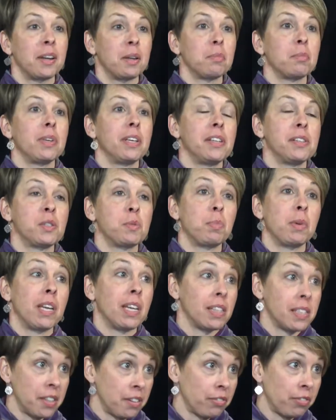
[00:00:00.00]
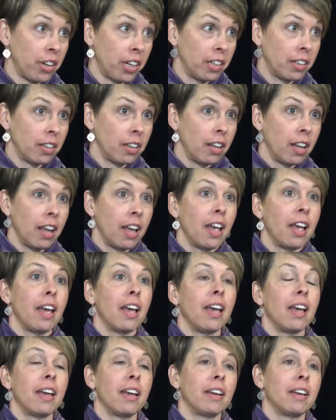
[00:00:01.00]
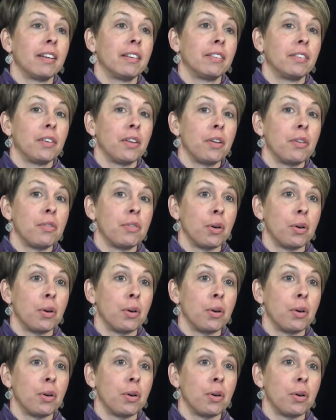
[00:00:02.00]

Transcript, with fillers: and it means being different. And